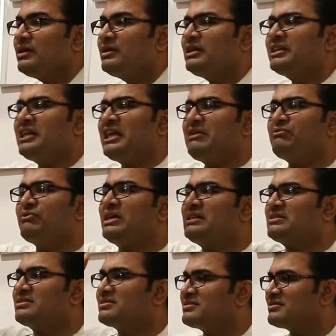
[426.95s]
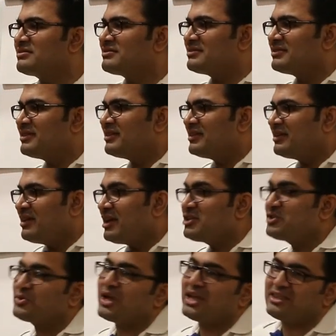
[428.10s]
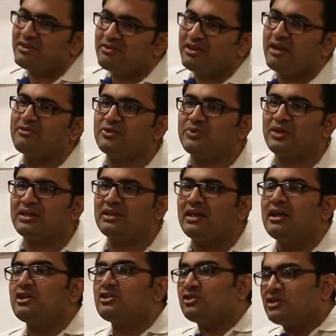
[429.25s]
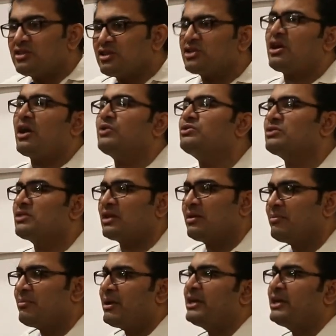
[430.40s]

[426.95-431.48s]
the team wins, and together we have to win. So this is how Scrum by